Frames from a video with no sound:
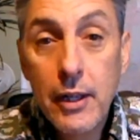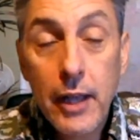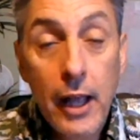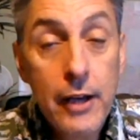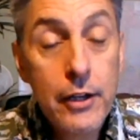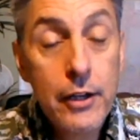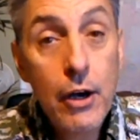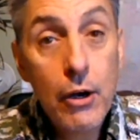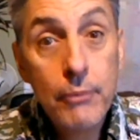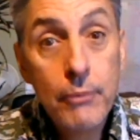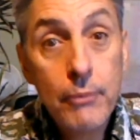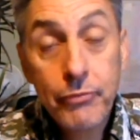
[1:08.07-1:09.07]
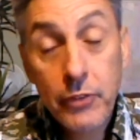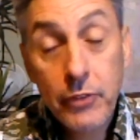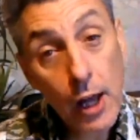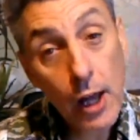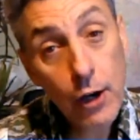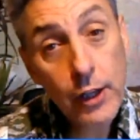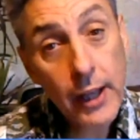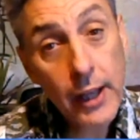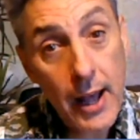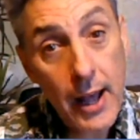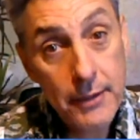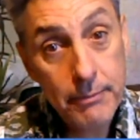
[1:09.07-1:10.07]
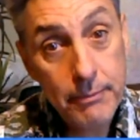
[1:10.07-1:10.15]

And you know, you got to look ahead.